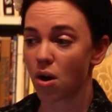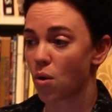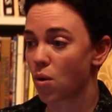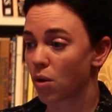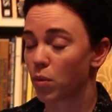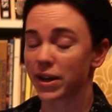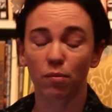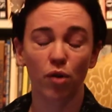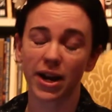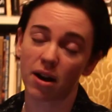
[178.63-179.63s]
or
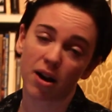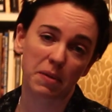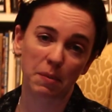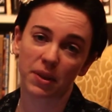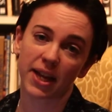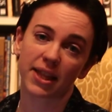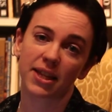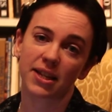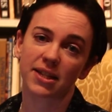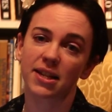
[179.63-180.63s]
William Reinhardt, people like
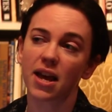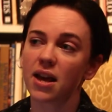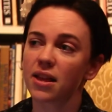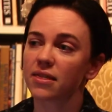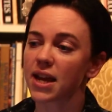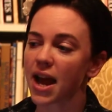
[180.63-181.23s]
this, they